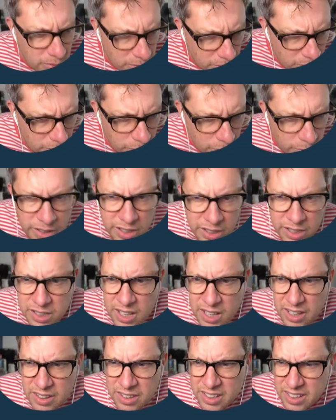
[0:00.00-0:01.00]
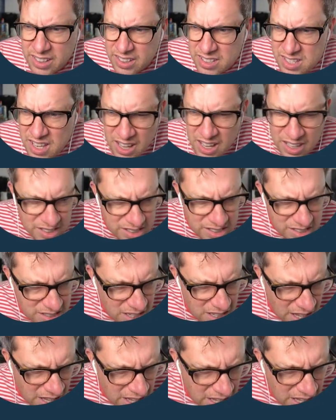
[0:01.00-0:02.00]
we get the exact
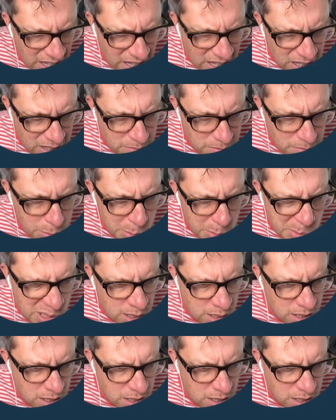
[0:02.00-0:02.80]
same.